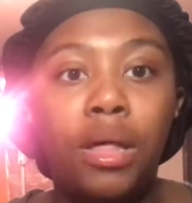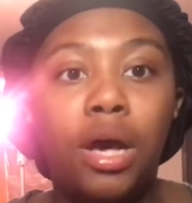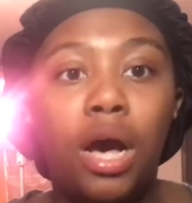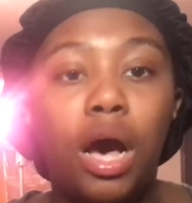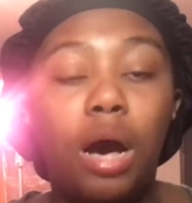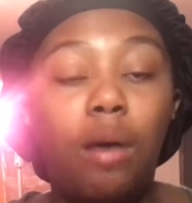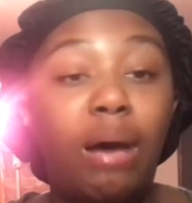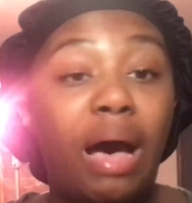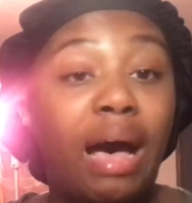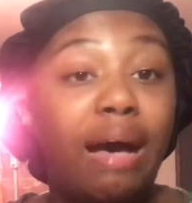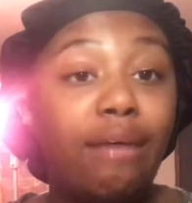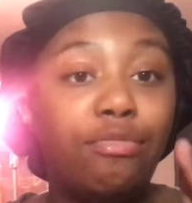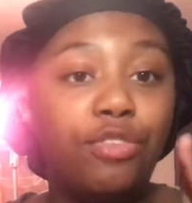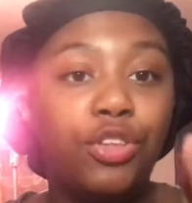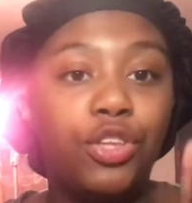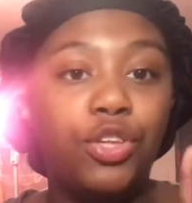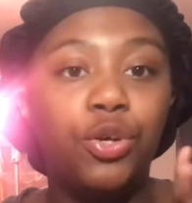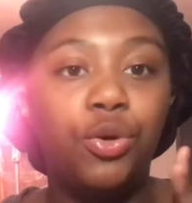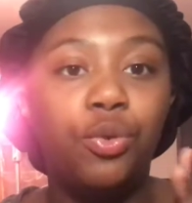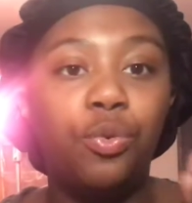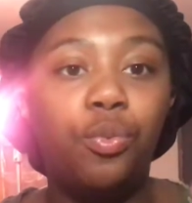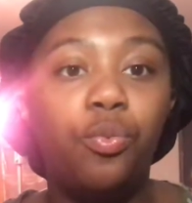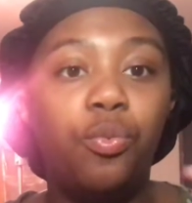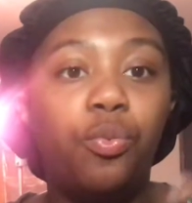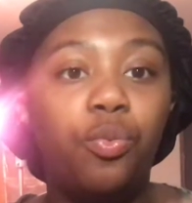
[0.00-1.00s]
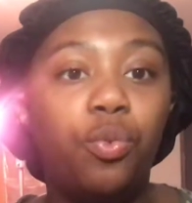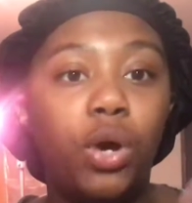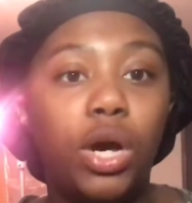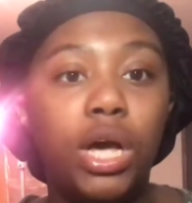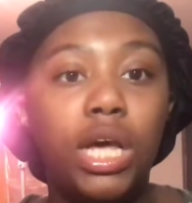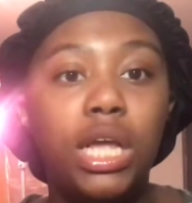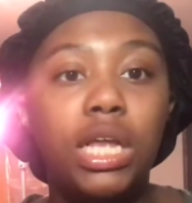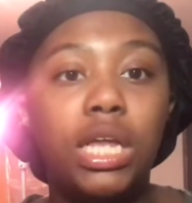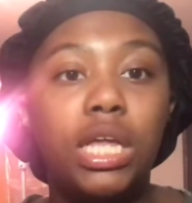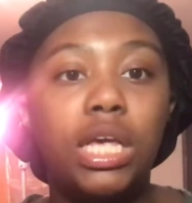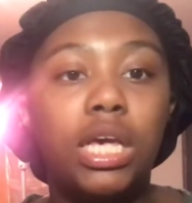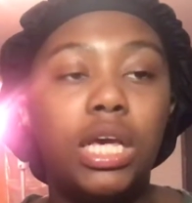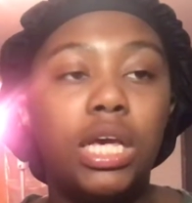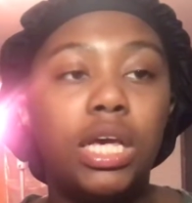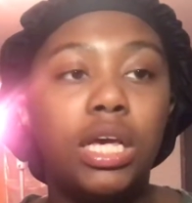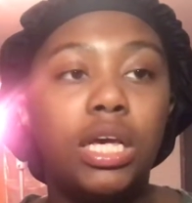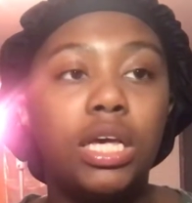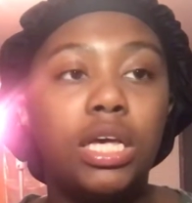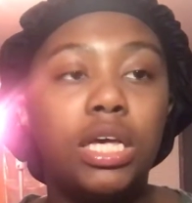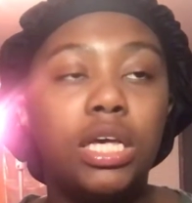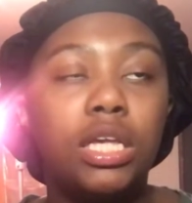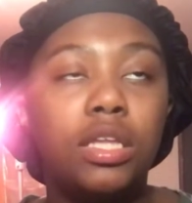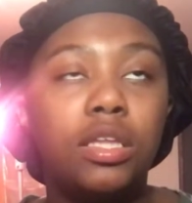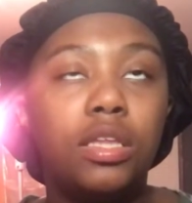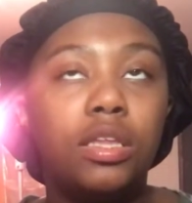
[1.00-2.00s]
I have 2. One
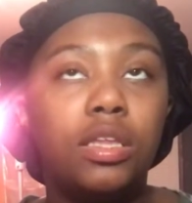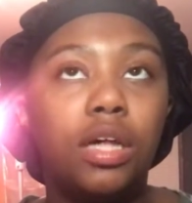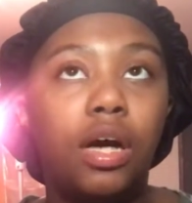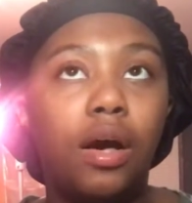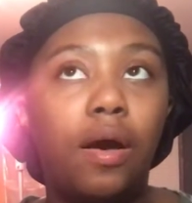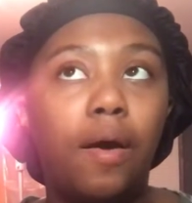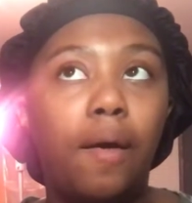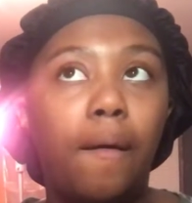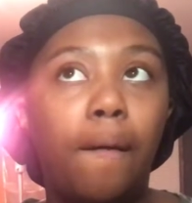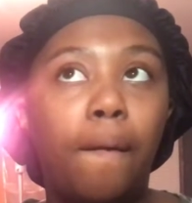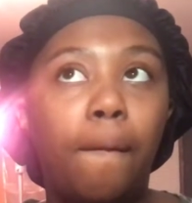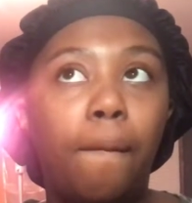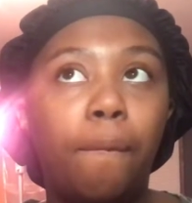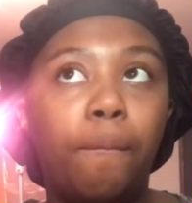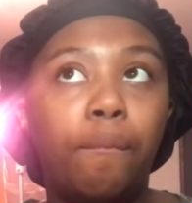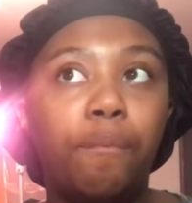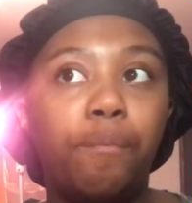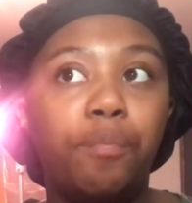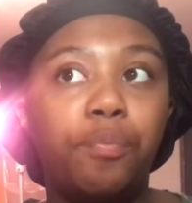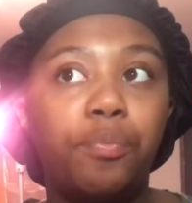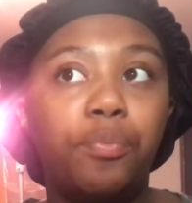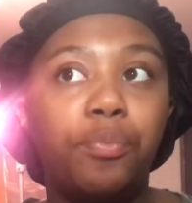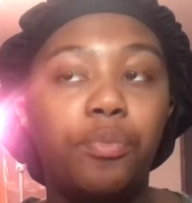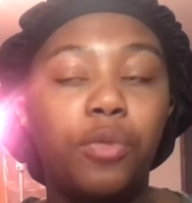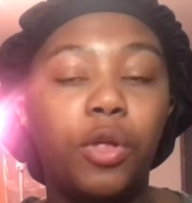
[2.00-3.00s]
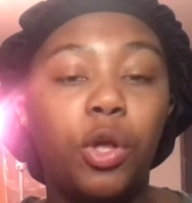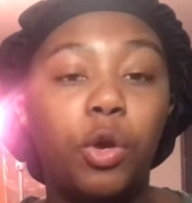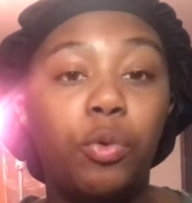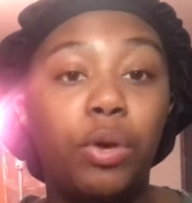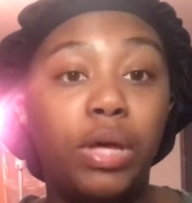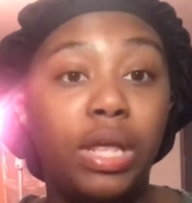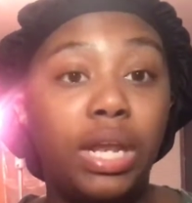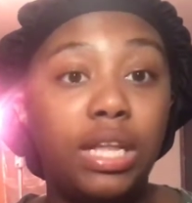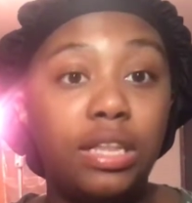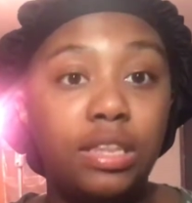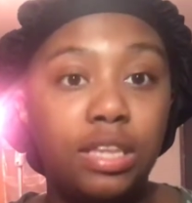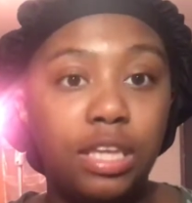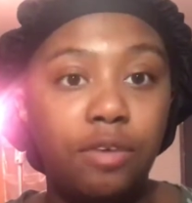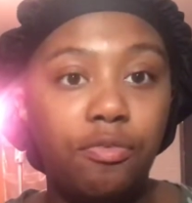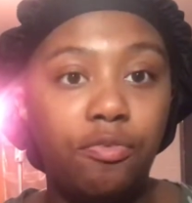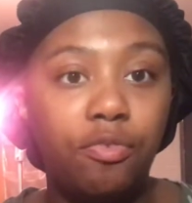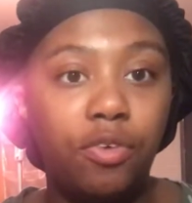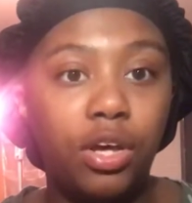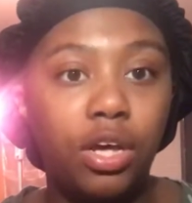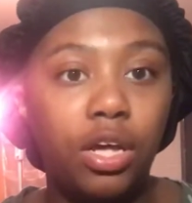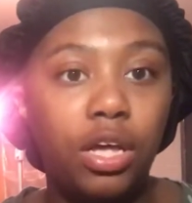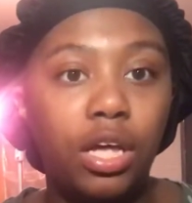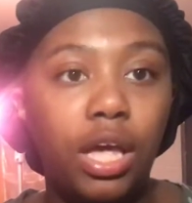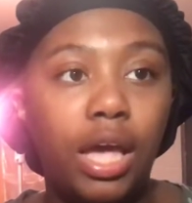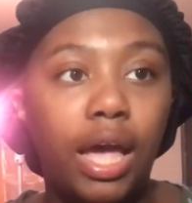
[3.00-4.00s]
is Queen
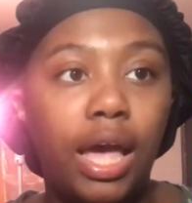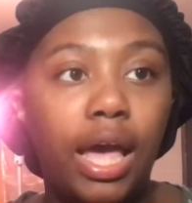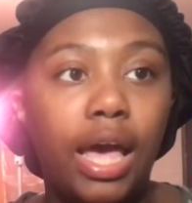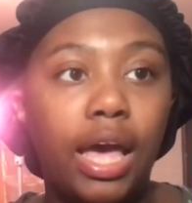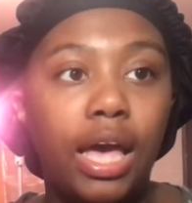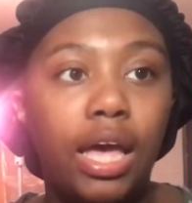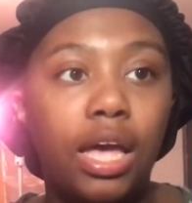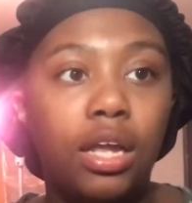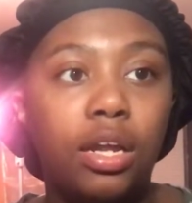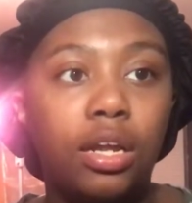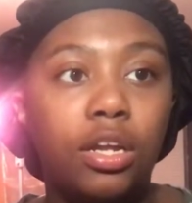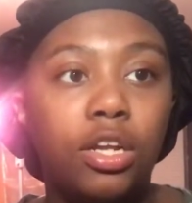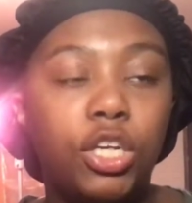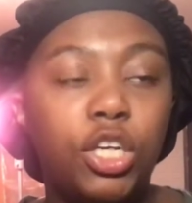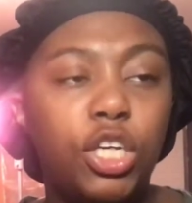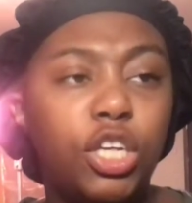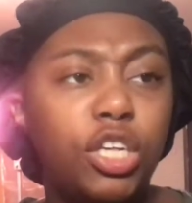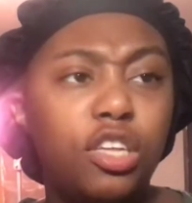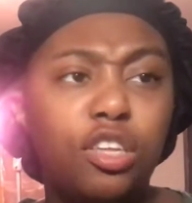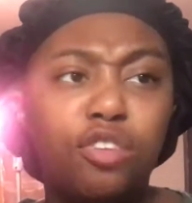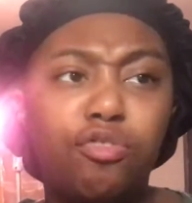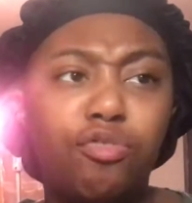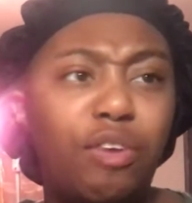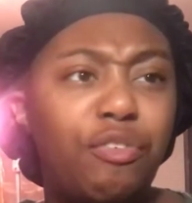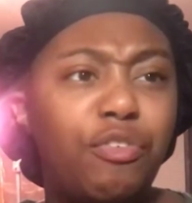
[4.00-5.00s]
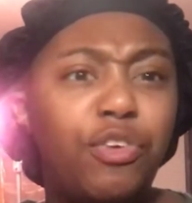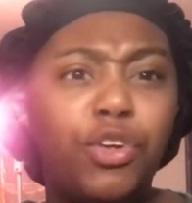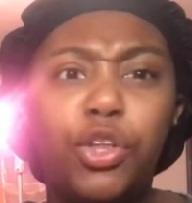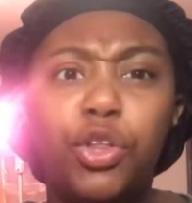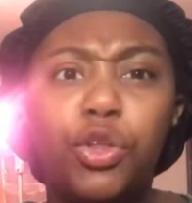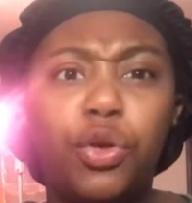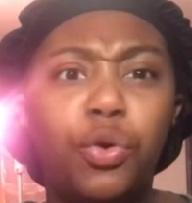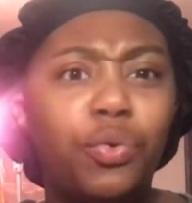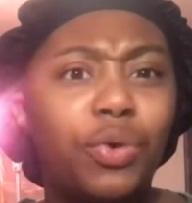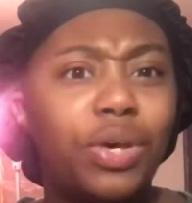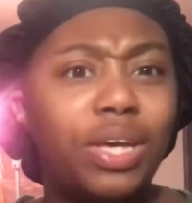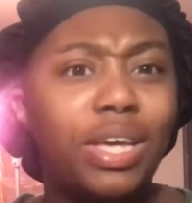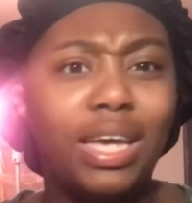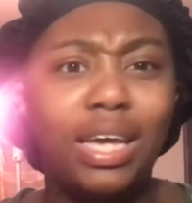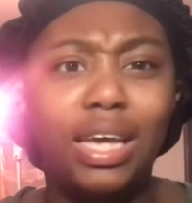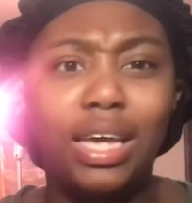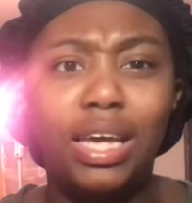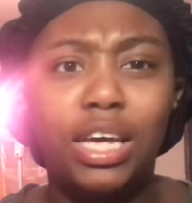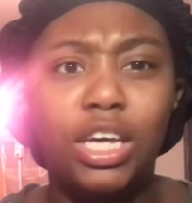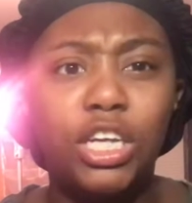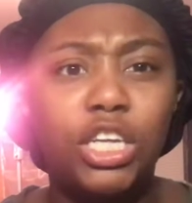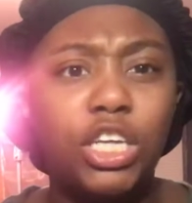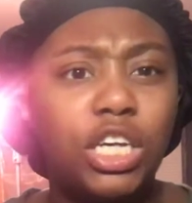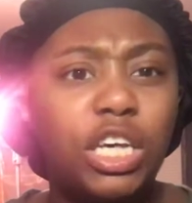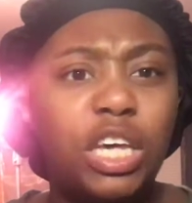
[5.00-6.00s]
Latifah, and she's just very low
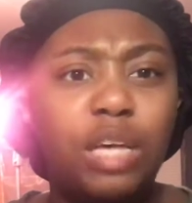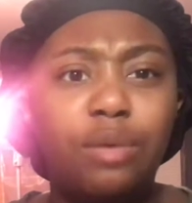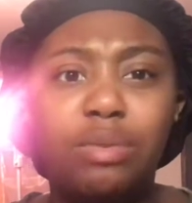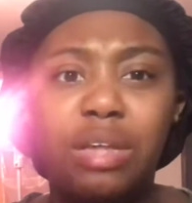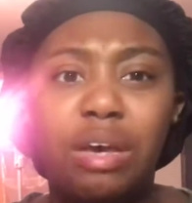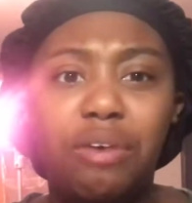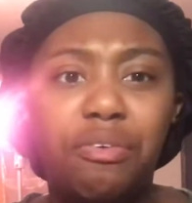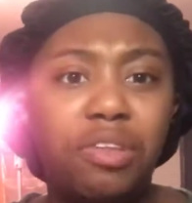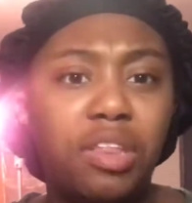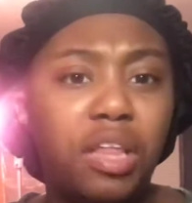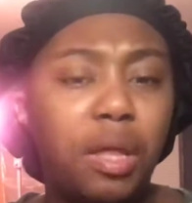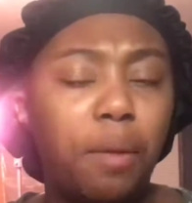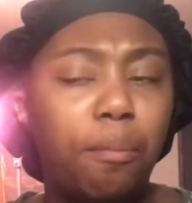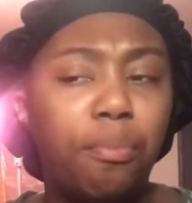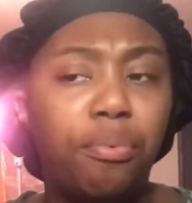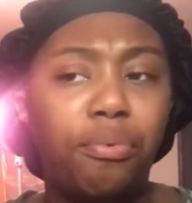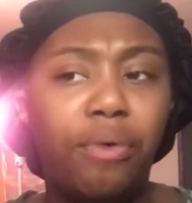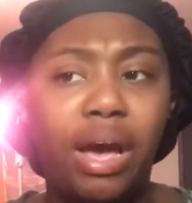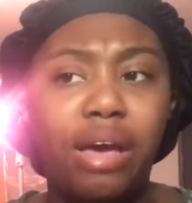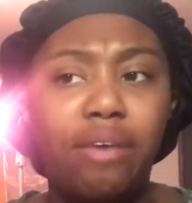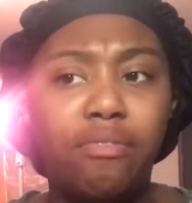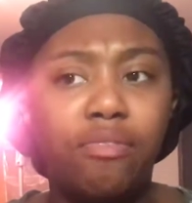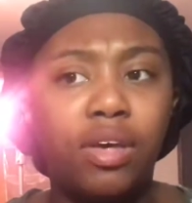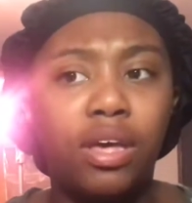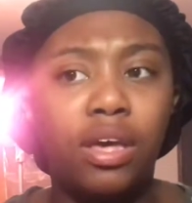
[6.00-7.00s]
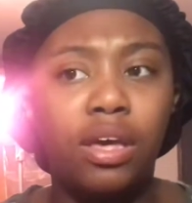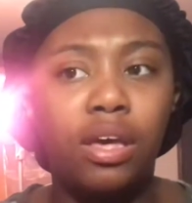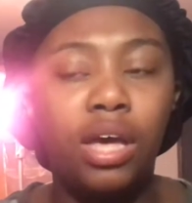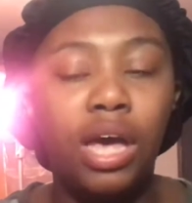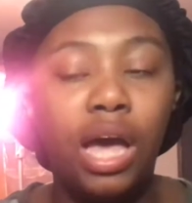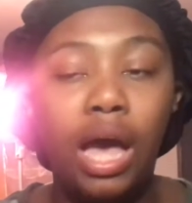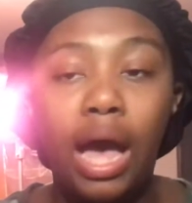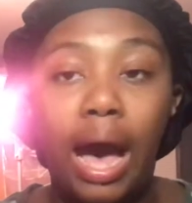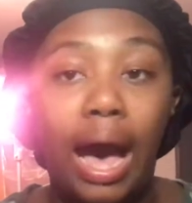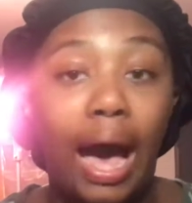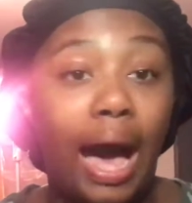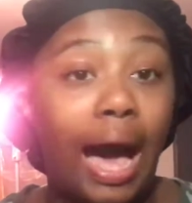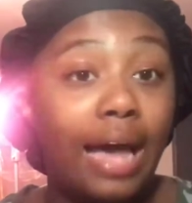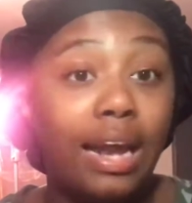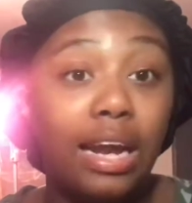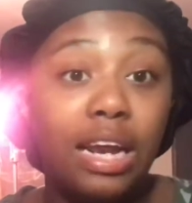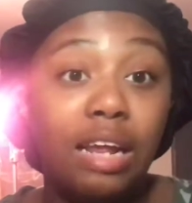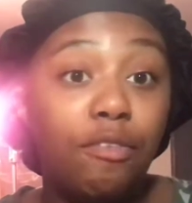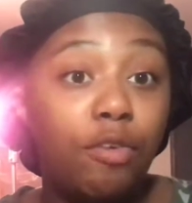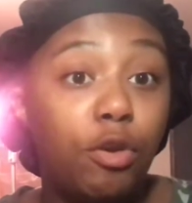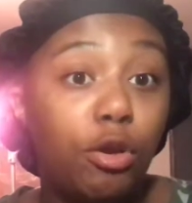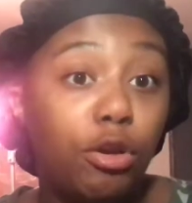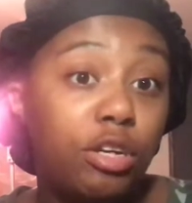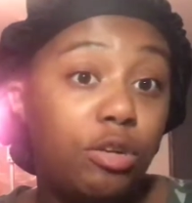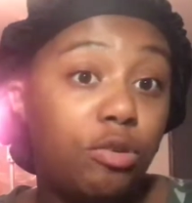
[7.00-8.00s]
key. She keeps everything private. I didn't
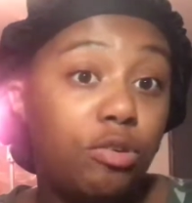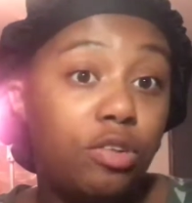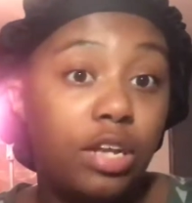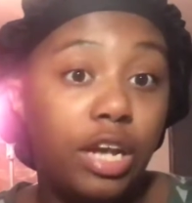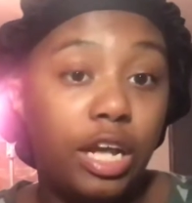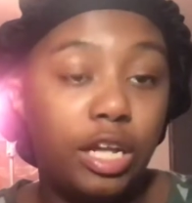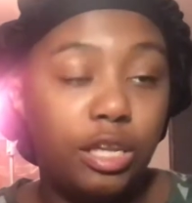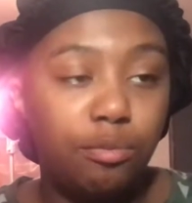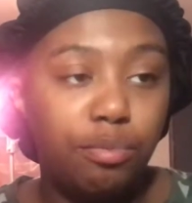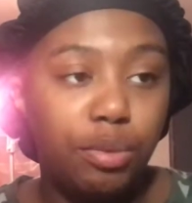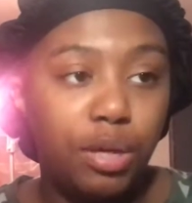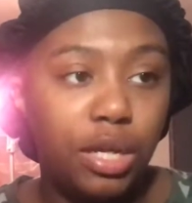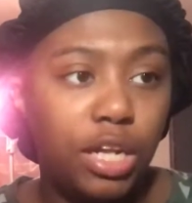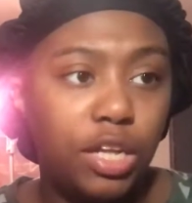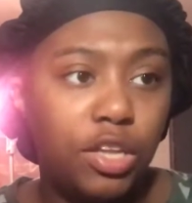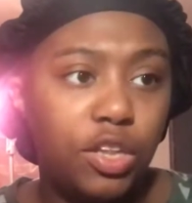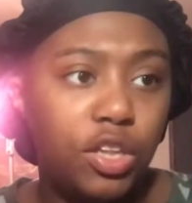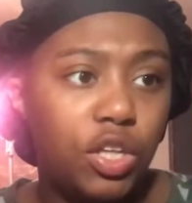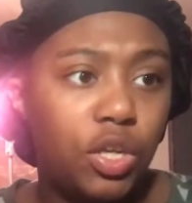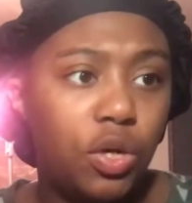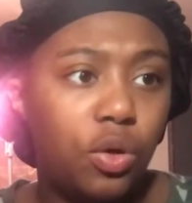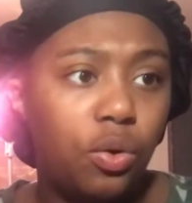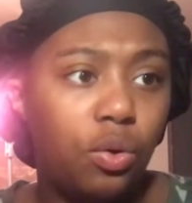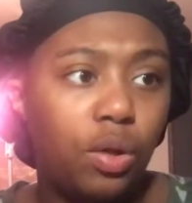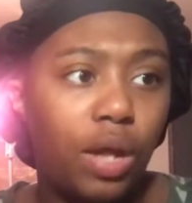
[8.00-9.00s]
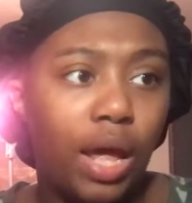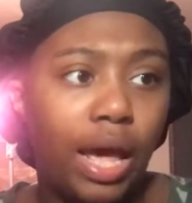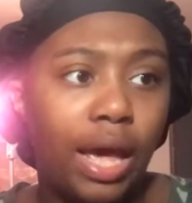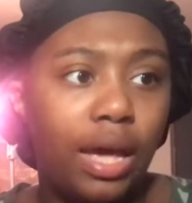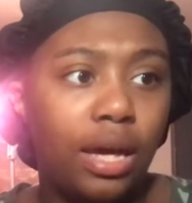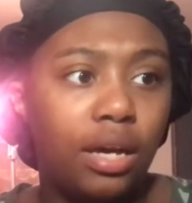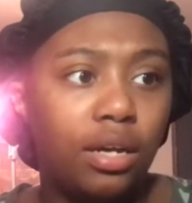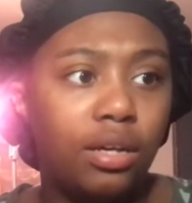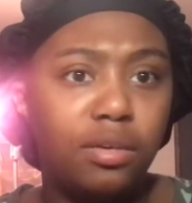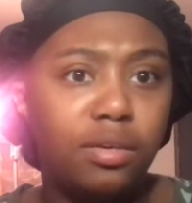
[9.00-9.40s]
even know she was a lesbian until like